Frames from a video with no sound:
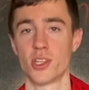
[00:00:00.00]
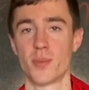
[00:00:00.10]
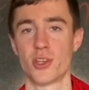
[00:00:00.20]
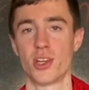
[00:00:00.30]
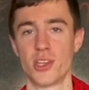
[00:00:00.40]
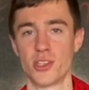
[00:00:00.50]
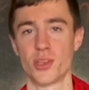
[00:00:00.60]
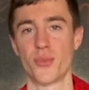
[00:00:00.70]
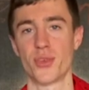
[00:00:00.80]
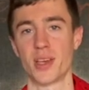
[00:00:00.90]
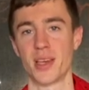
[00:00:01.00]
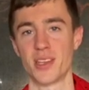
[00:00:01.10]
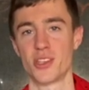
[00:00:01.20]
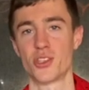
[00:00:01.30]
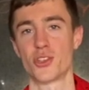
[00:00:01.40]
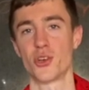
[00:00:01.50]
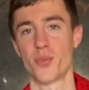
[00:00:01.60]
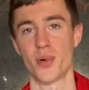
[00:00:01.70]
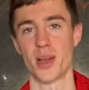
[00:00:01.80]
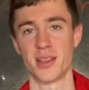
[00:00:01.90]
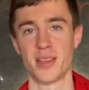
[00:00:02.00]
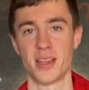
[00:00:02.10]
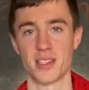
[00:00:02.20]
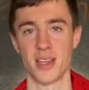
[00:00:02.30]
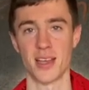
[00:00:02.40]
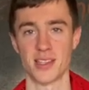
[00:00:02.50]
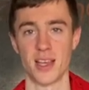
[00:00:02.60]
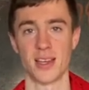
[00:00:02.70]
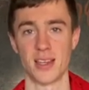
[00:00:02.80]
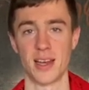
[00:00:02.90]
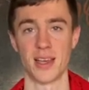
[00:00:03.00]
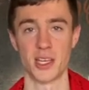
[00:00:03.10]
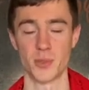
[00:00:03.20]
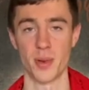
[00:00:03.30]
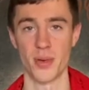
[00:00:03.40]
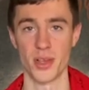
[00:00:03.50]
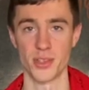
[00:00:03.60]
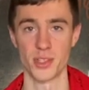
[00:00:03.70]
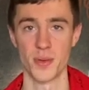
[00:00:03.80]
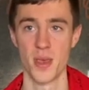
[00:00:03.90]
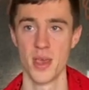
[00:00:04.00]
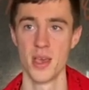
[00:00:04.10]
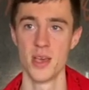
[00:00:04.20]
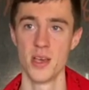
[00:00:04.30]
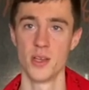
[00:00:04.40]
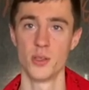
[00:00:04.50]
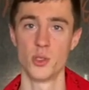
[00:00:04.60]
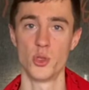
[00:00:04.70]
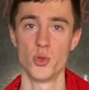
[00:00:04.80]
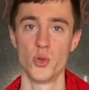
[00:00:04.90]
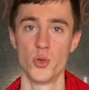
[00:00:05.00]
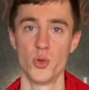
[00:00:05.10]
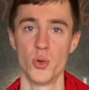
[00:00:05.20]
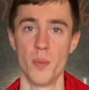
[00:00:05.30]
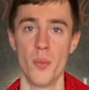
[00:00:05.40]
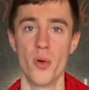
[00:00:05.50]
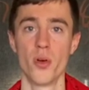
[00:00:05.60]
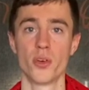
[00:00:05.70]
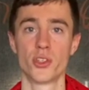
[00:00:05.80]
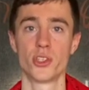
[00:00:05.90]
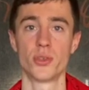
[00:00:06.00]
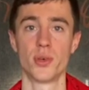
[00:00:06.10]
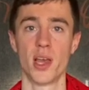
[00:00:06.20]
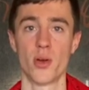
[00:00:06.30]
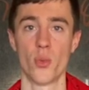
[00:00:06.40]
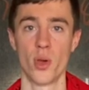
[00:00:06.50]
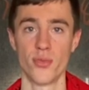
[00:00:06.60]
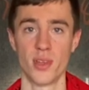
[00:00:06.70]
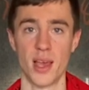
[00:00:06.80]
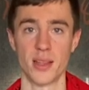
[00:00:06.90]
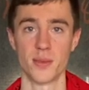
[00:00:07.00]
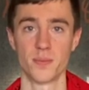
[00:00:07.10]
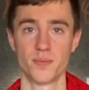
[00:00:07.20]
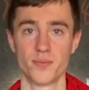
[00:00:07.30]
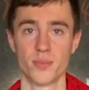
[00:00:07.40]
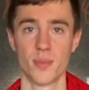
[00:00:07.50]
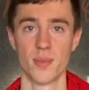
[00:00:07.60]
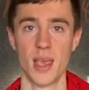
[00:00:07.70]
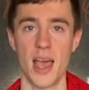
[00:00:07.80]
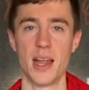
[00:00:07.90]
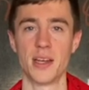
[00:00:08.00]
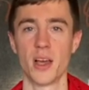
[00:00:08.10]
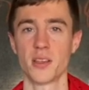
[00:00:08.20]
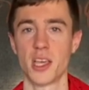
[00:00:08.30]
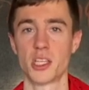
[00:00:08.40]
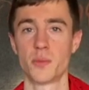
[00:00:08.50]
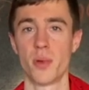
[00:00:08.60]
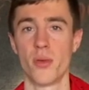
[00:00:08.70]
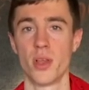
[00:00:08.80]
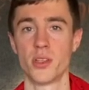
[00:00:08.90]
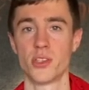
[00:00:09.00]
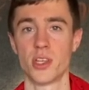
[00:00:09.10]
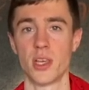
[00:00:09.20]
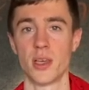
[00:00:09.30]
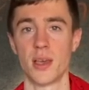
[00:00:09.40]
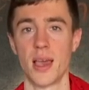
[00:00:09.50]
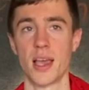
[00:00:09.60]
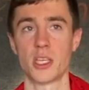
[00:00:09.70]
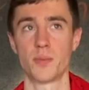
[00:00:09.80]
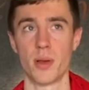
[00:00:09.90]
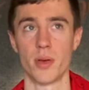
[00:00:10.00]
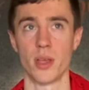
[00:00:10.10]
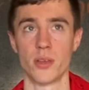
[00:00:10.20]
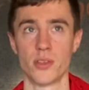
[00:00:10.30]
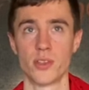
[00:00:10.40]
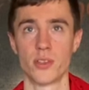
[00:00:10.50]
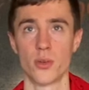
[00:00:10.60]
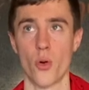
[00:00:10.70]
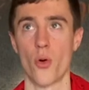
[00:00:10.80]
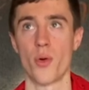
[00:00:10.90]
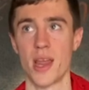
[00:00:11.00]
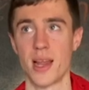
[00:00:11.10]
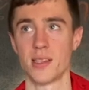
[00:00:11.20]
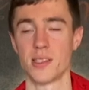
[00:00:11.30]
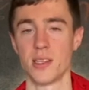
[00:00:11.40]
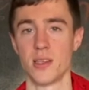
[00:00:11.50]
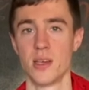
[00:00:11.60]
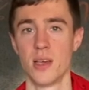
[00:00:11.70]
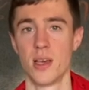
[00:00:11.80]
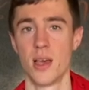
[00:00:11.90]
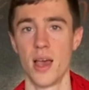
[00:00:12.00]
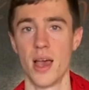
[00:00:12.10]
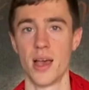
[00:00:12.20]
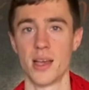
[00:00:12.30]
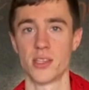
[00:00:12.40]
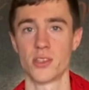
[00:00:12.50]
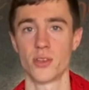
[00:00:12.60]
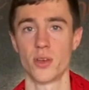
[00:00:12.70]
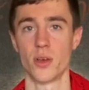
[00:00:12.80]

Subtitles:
especially something super intense like a psychedelic experience, to merge together with that and not experiencing experience or reality as